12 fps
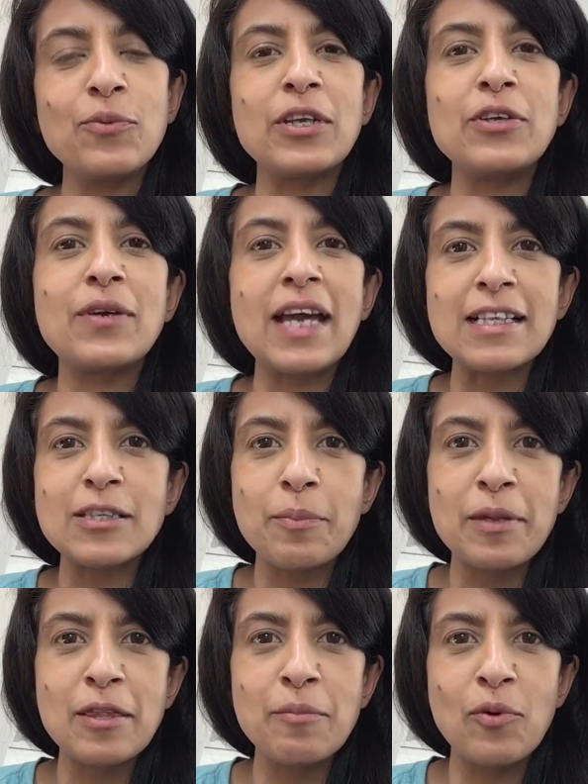When you get up
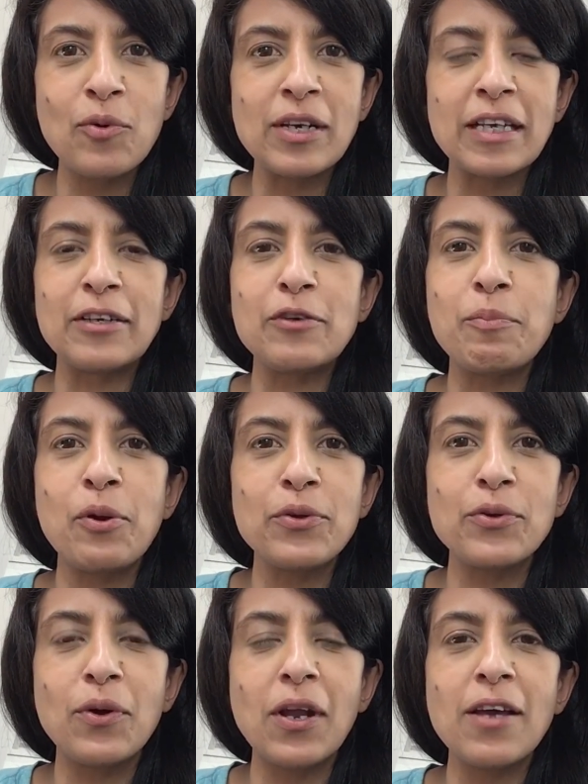in the morning and you put
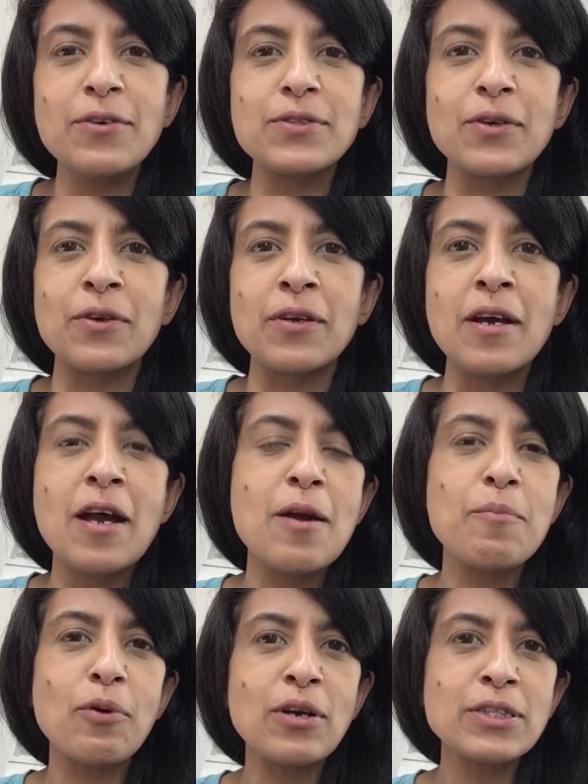your clothes on and
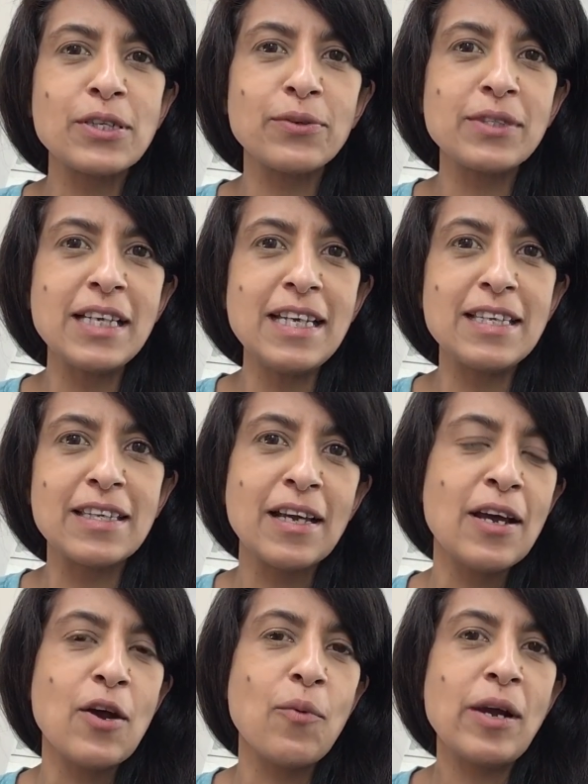brush your teeth,
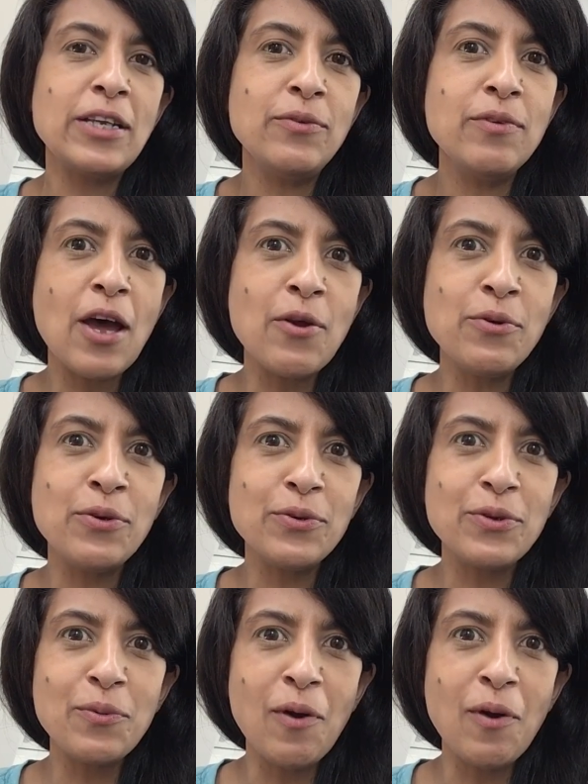when you know who you